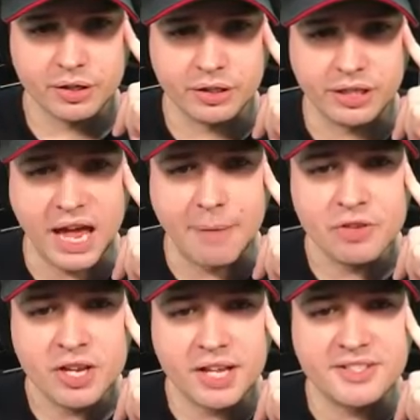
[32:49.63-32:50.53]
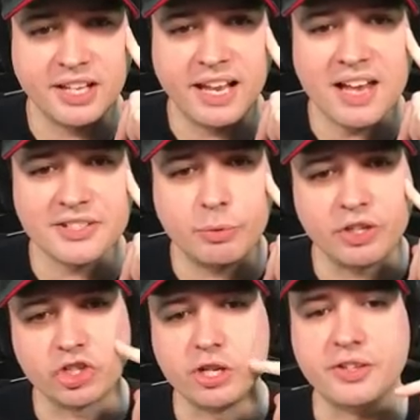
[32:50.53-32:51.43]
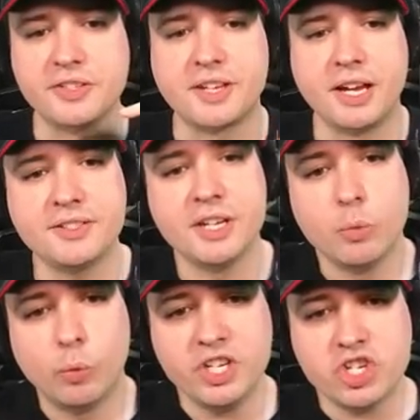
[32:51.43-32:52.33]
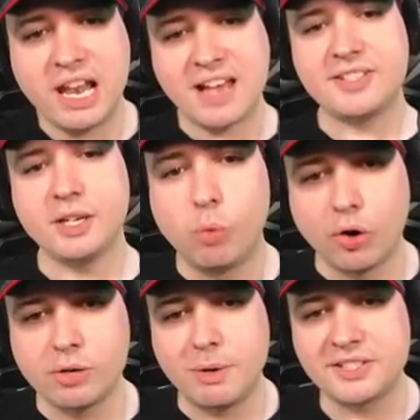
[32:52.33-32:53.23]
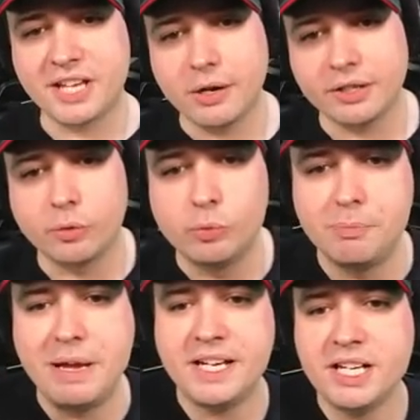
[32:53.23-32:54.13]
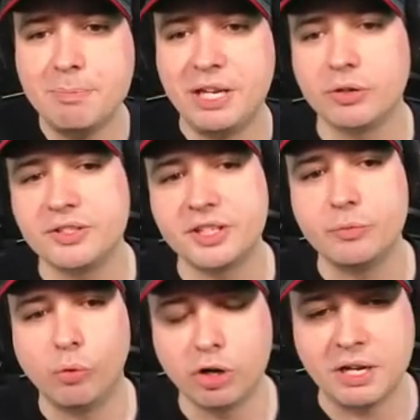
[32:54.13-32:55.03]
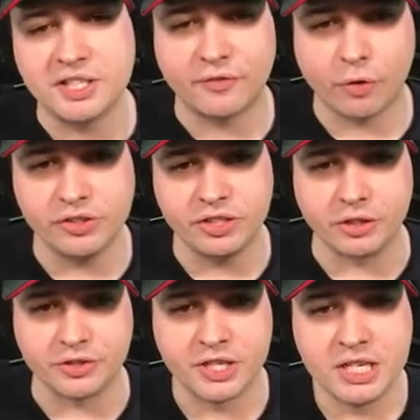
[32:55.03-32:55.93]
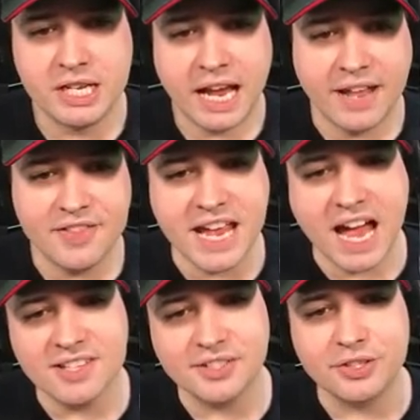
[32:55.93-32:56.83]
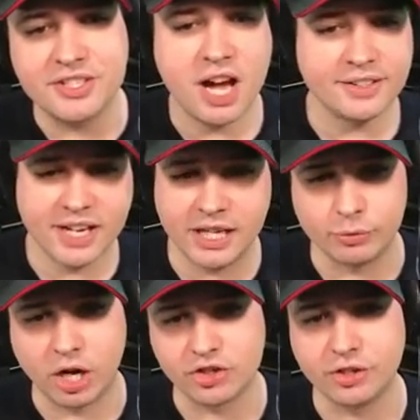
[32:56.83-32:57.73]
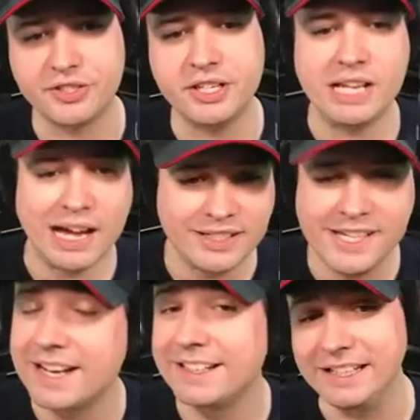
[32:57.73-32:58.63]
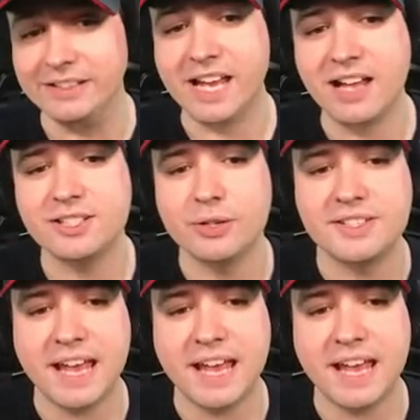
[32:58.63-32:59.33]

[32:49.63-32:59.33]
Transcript: Yeah, it's the last question in this case. Which classic War Robots character will make an appearance in War Robots Frontiers? And the answer is not Kyle Rogers and not Yang Li. The answer is